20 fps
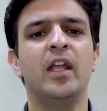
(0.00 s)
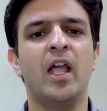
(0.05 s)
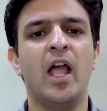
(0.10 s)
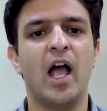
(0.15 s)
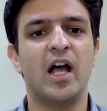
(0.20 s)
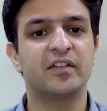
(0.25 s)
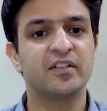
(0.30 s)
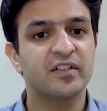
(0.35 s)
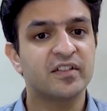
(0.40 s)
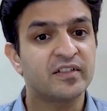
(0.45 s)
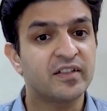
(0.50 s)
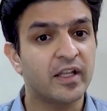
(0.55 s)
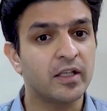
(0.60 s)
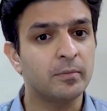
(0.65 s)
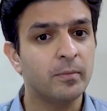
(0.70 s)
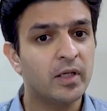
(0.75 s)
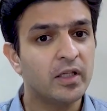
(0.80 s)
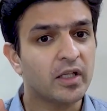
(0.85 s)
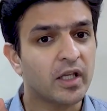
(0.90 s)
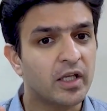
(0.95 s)
as a
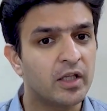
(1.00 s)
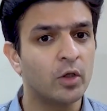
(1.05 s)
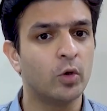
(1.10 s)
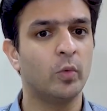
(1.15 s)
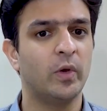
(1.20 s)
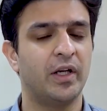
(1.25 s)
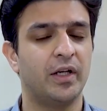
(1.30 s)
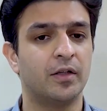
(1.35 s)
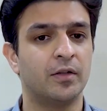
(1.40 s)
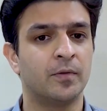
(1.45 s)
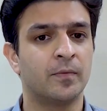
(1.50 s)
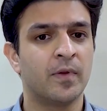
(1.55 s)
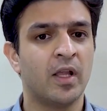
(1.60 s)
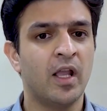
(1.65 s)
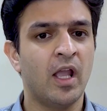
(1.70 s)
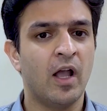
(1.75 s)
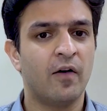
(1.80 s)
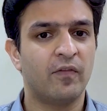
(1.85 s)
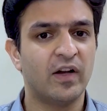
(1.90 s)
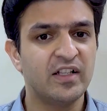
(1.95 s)
segment innovator
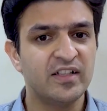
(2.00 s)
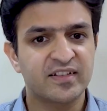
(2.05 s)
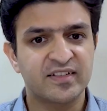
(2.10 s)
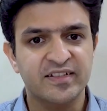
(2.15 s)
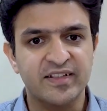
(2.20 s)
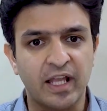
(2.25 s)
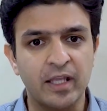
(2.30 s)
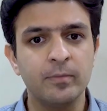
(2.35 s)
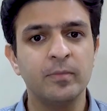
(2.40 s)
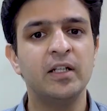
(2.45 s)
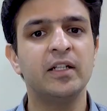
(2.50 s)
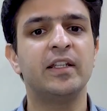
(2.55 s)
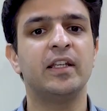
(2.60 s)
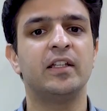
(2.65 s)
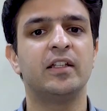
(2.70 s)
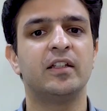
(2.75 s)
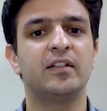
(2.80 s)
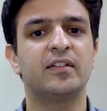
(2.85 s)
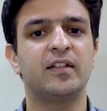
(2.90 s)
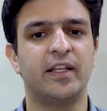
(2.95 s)
while
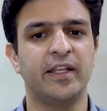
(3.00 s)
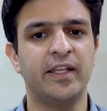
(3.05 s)
simultaneously